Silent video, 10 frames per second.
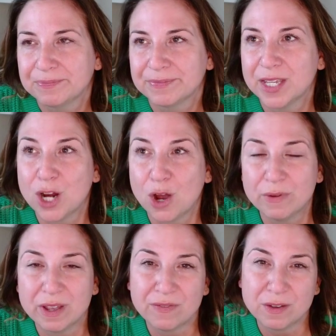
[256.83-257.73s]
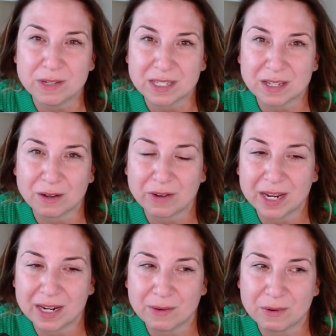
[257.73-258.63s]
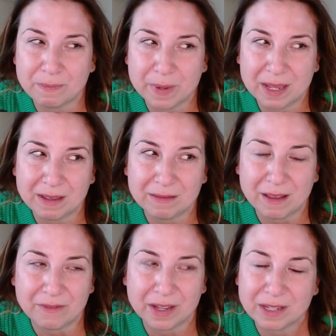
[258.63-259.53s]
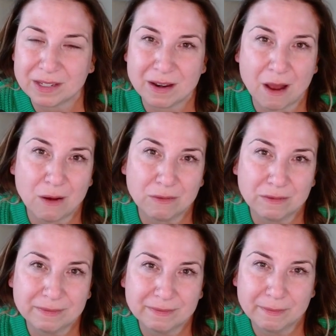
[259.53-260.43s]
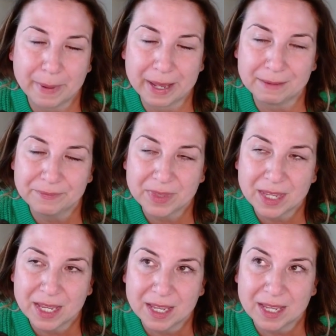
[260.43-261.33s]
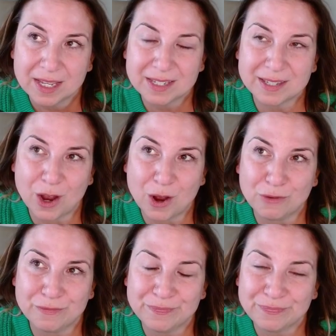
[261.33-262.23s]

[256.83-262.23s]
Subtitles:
if you disagreed, it would be lovely to know. But so